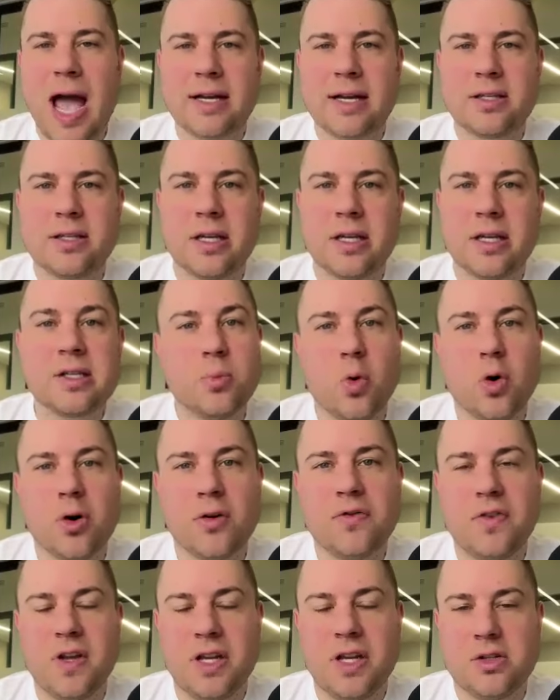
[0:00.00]
access more
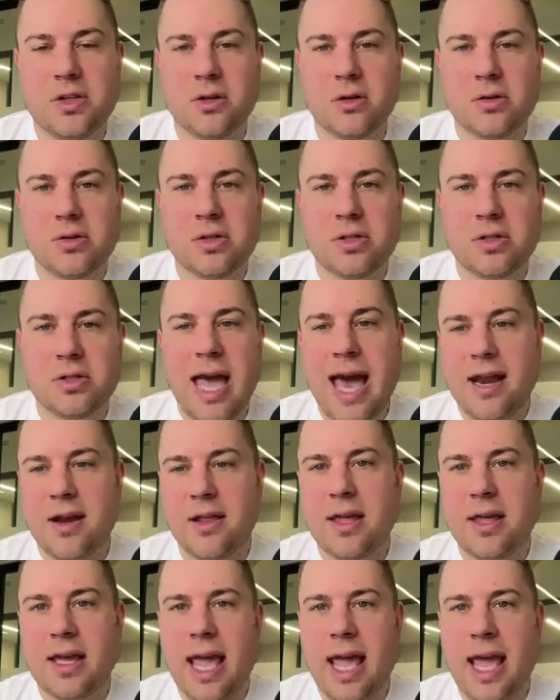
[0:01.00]
features out
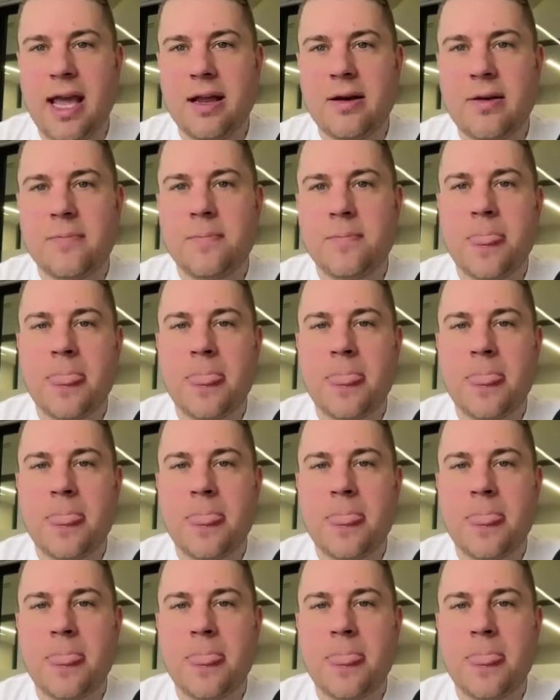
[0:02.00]
of the gate,